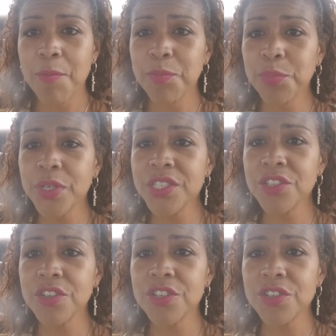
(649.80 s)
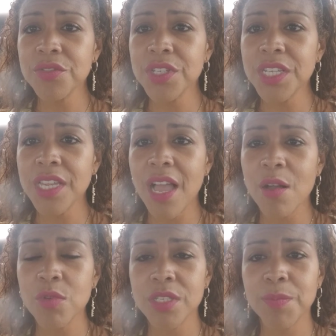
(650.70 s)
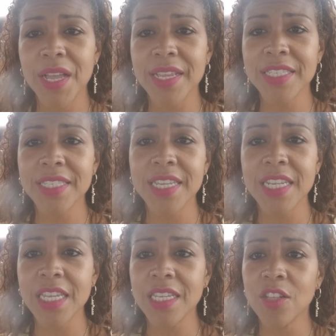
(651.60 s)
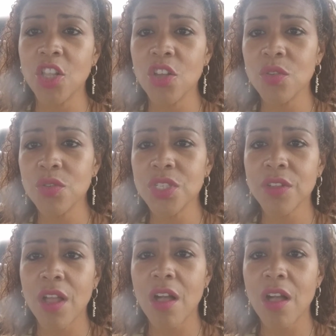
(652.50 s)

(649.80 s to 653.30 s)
Pre-surgery, I was buying skinny clothes